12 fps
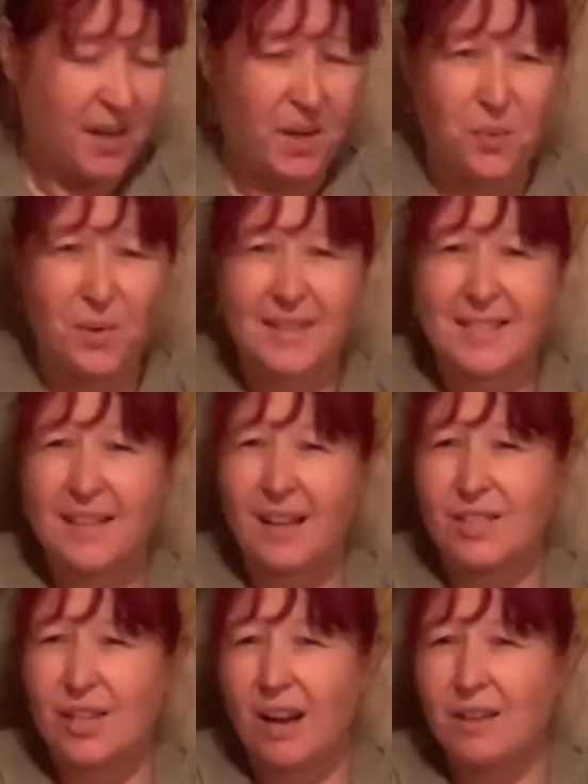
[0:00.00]
With
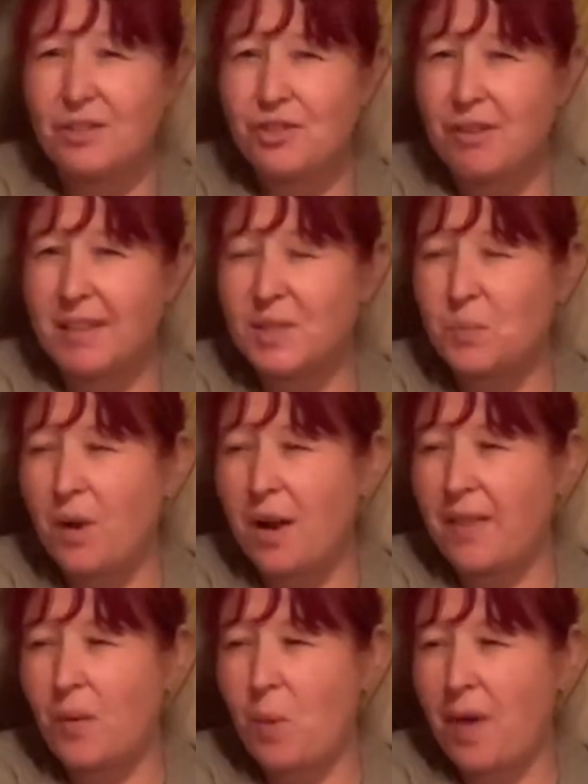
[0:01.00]
such
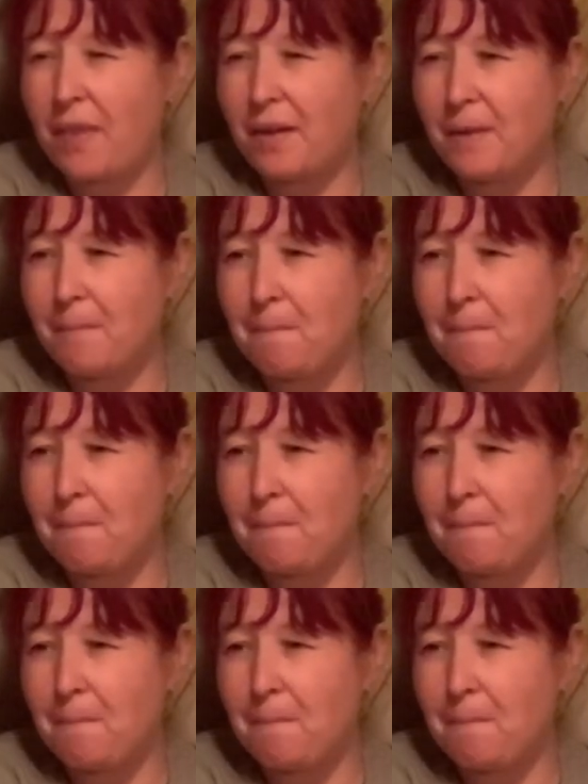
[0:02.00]
untrustworthy weather,